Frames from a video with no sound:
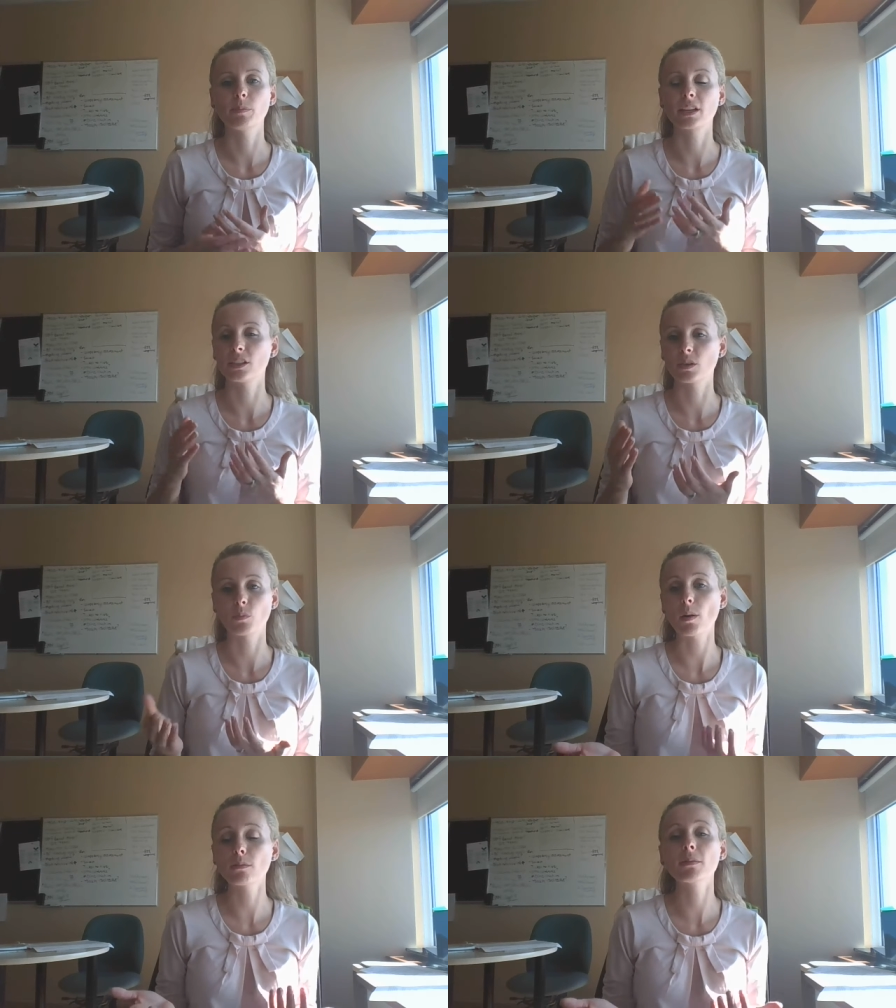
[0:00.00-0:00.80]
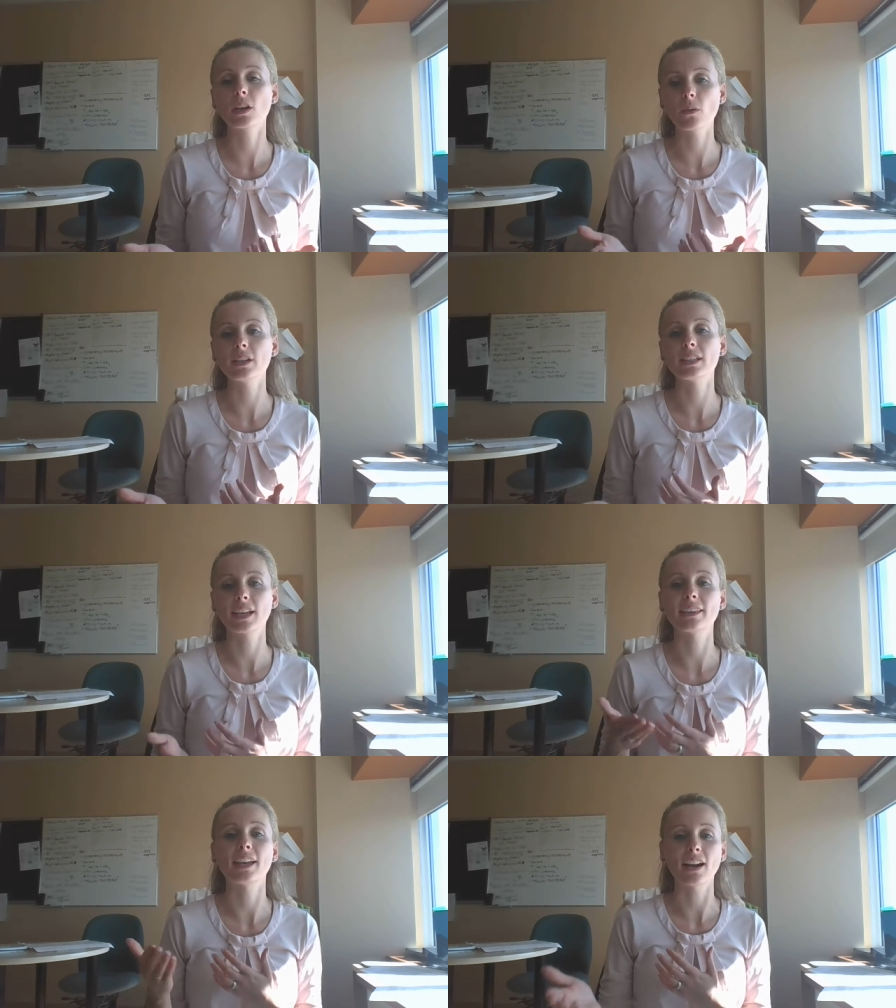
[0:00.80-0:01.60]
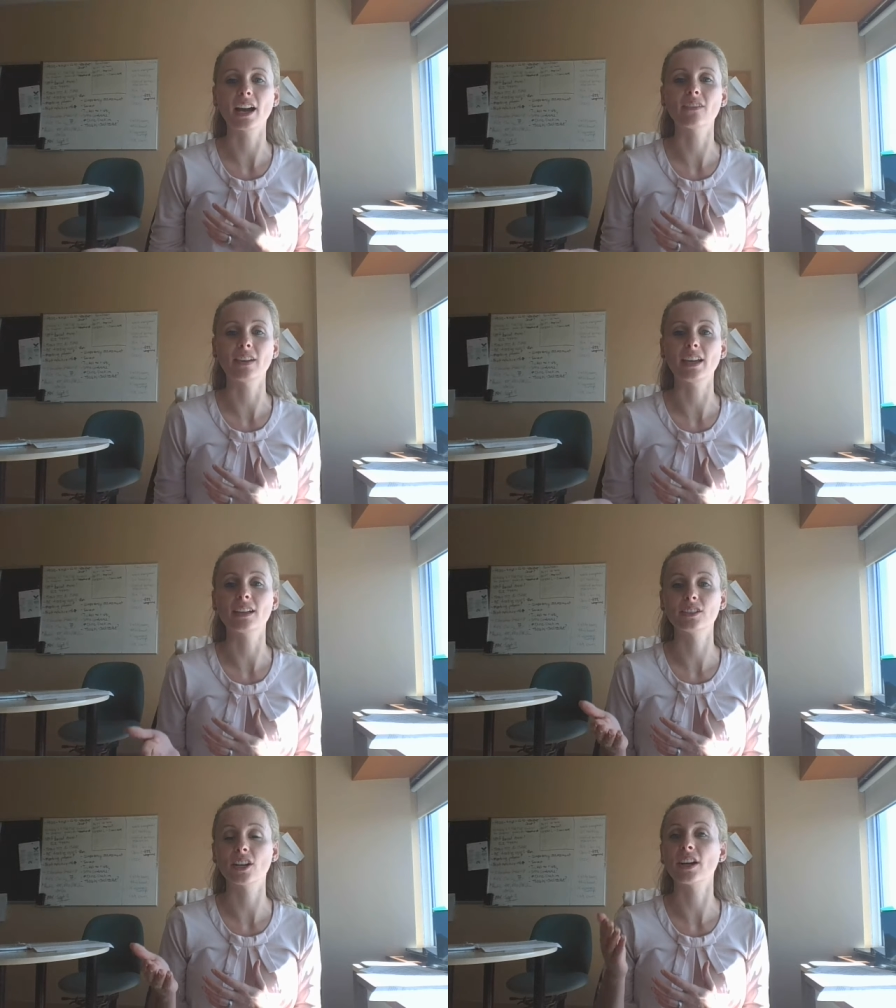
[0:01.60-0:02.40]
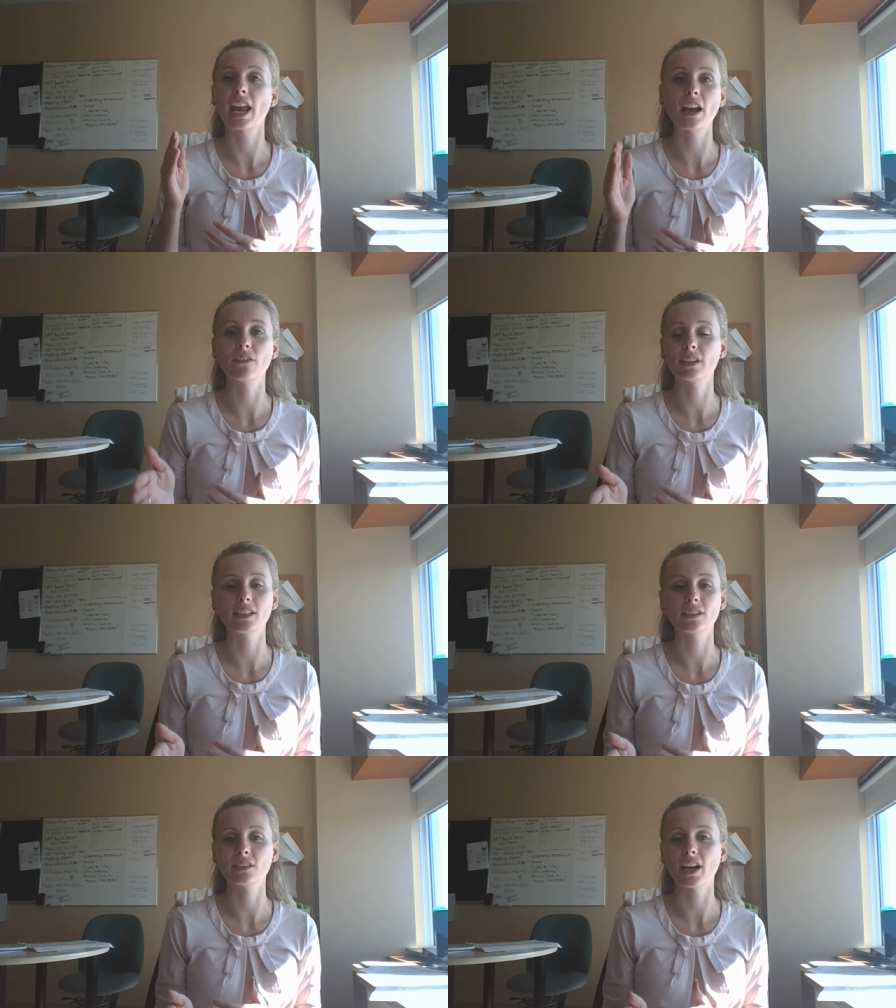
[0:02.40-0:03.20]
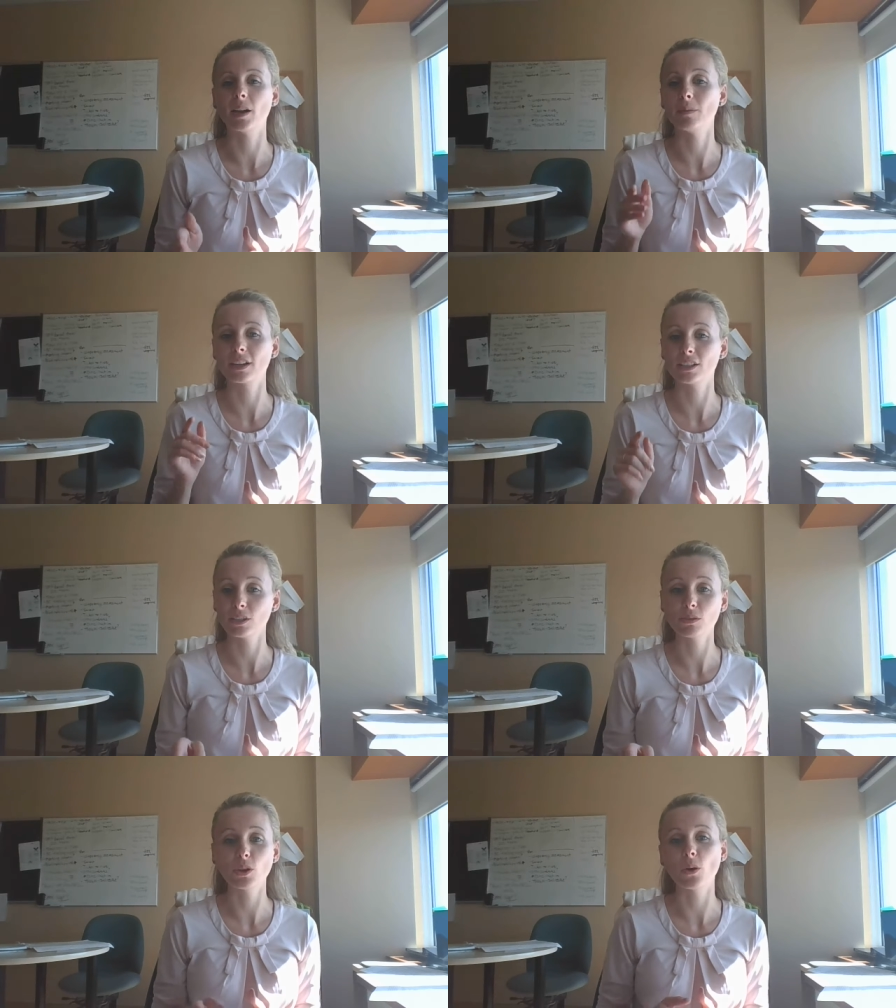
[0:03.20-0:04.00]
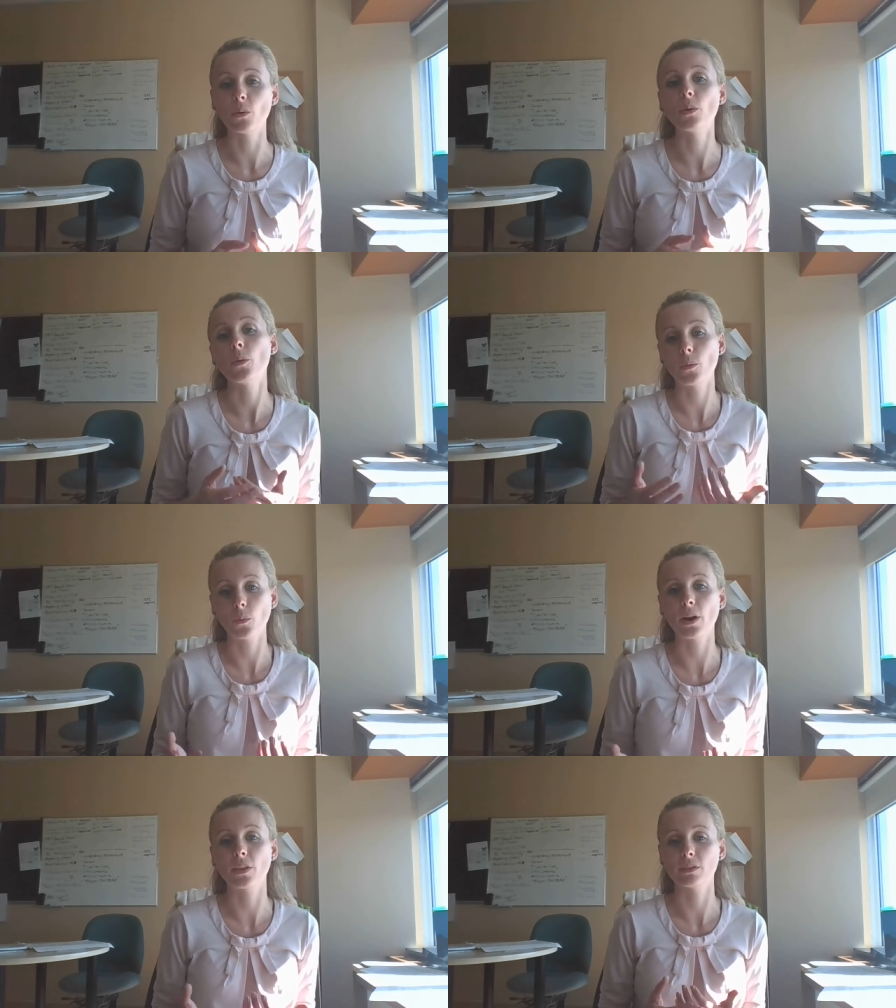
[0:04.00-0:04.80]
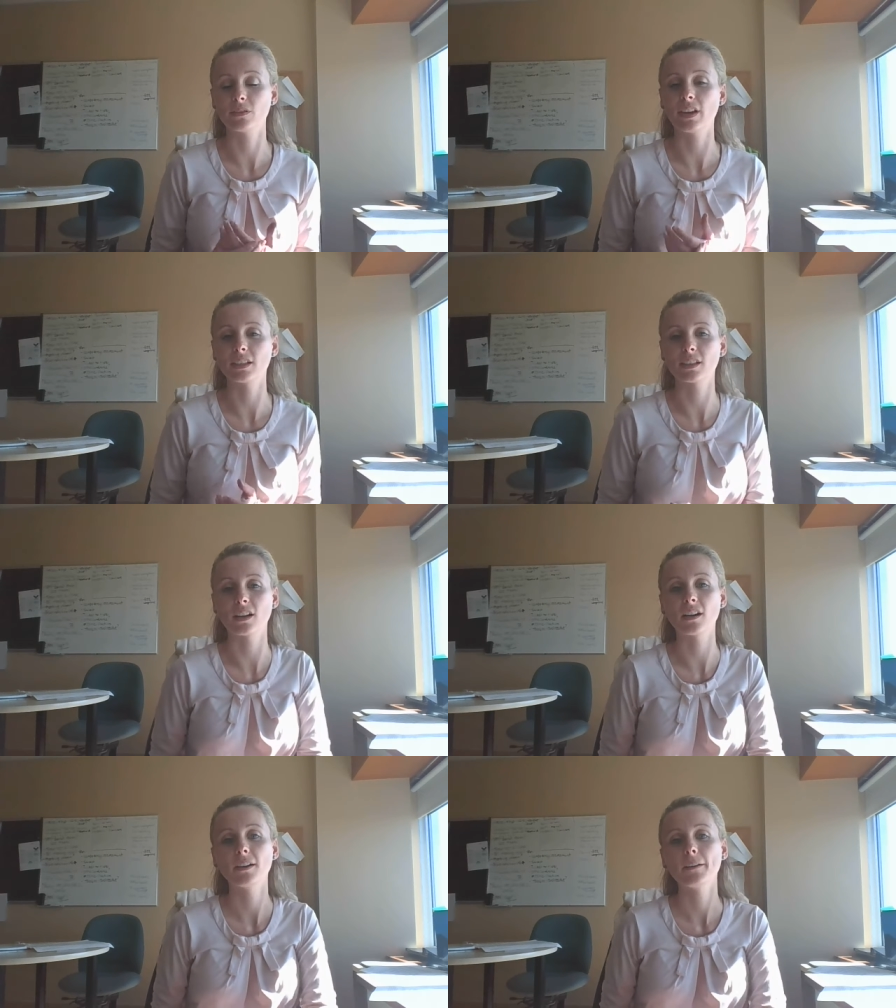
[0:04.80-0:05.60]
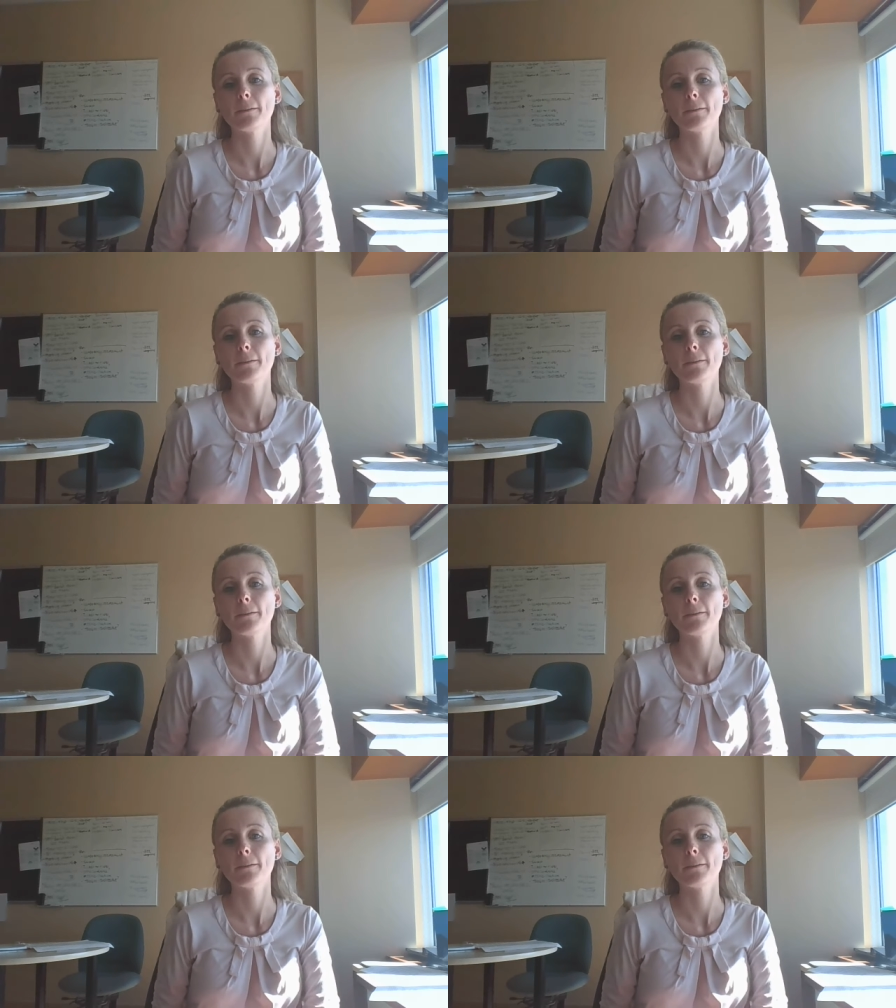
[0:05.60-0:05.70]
because you're probably going to get that IV start every single time because you know where those veins are.